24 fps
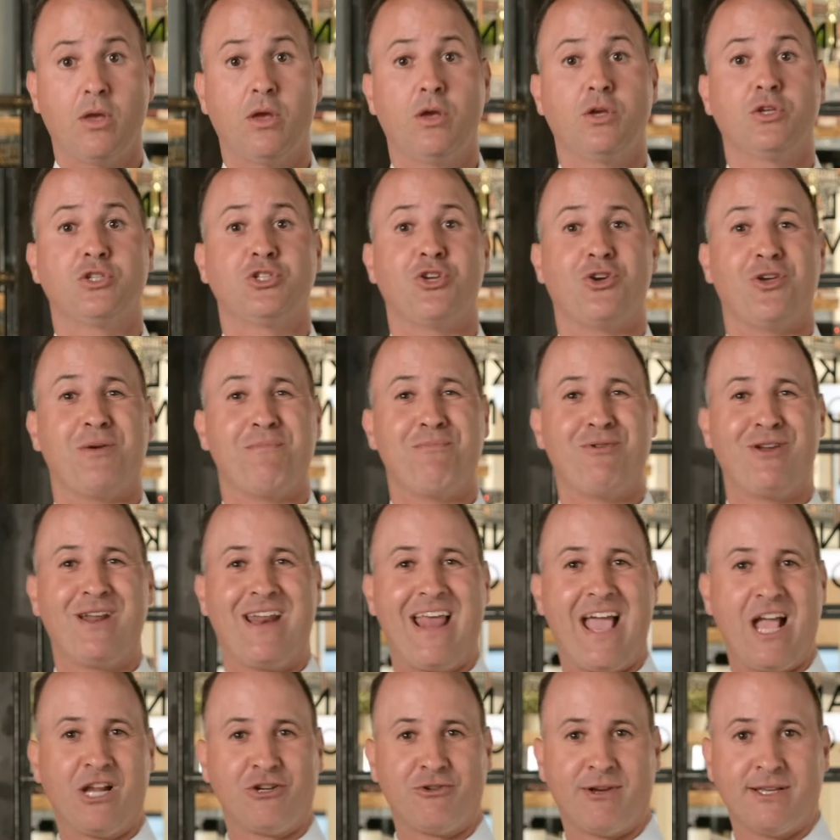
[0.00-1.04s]
So you put an
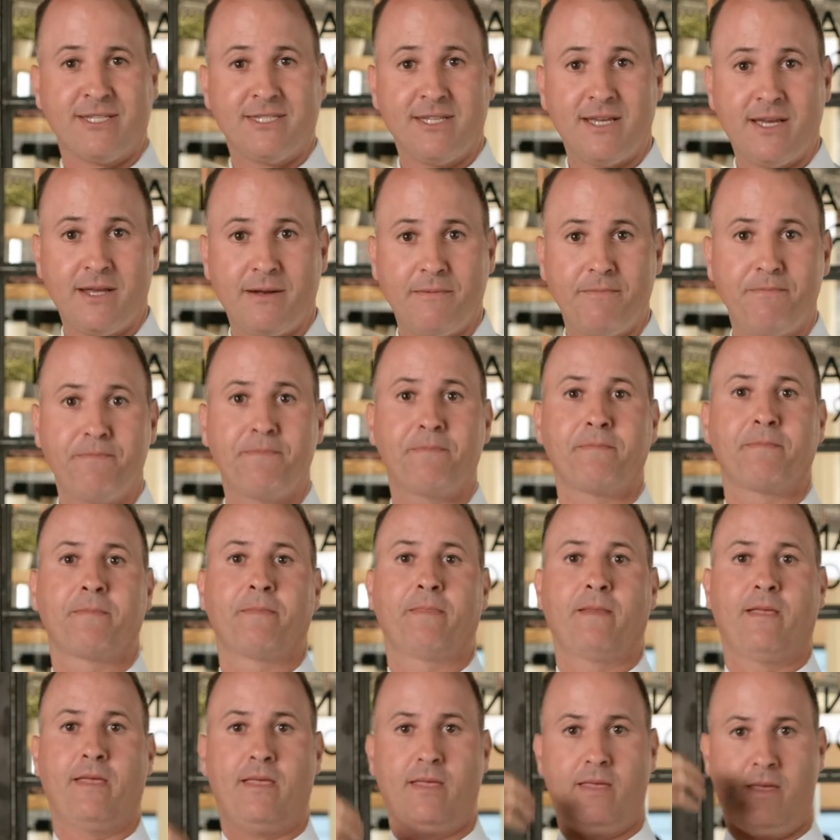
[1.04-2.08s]
address in,
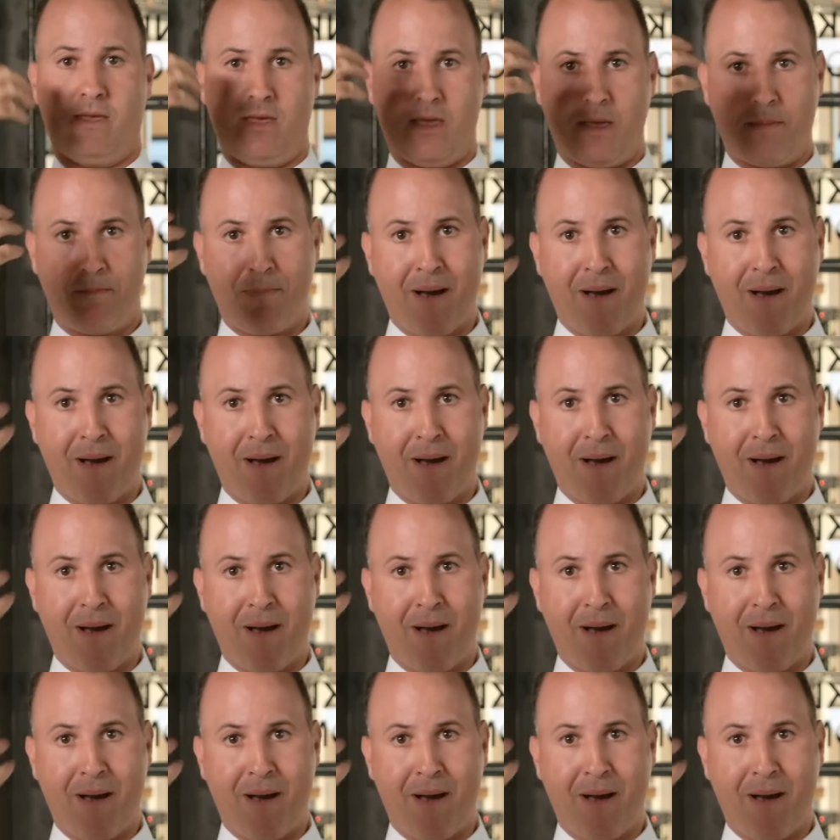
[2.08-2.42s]
it